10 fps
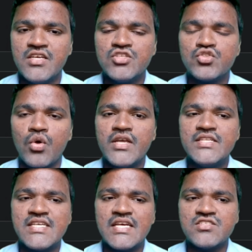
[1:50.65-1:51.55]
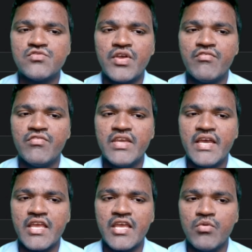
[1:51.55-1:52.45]
So in such way we
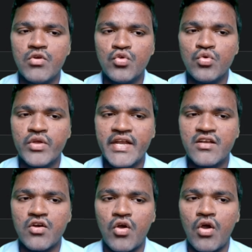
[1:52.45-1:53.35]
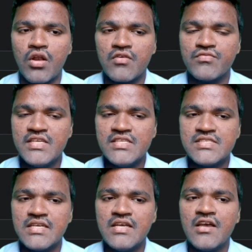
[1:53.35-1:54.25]
can able to get all of these